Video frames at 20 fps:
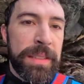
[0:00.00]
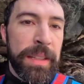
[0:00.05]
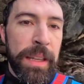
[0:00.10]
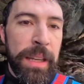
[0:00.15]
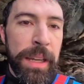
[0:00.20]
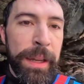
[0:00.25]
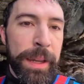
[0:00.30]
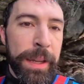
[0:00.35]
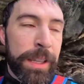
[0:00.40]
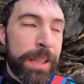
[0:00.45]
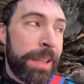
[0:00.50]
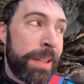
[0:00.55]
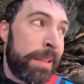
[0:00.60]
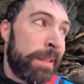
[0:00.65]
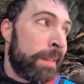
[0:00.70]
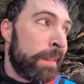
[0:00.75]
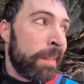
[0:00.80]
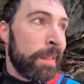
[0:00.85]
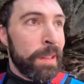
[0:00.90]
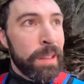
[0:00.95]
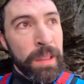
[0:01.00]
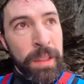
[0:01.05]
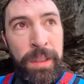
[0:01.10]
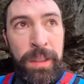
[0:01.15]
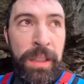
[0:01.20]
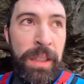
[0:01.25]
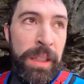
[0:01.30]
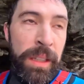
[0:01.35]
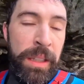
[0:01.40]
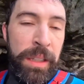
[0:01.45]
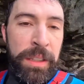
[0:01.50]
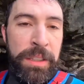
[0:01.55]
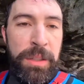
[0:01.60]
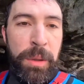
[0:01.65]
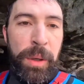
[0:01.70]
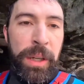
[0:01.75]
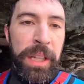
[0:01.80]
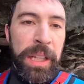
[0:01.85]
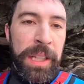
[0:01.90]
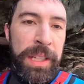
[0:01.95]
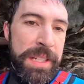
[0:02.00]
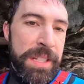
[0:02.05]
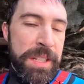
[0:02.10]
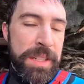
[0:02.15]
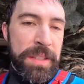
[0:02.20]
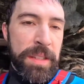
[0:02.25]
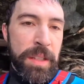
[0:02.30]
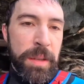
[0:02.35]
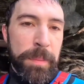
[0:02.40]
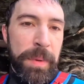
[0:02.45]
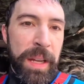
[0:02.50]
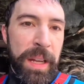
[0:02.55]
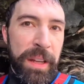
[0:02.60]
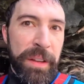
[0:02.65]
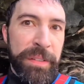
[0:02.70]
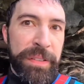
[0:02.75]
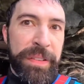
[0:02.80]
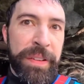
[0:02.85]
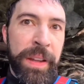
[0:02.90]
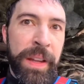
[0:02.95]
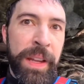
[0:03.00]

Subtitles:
like 20 inches and above.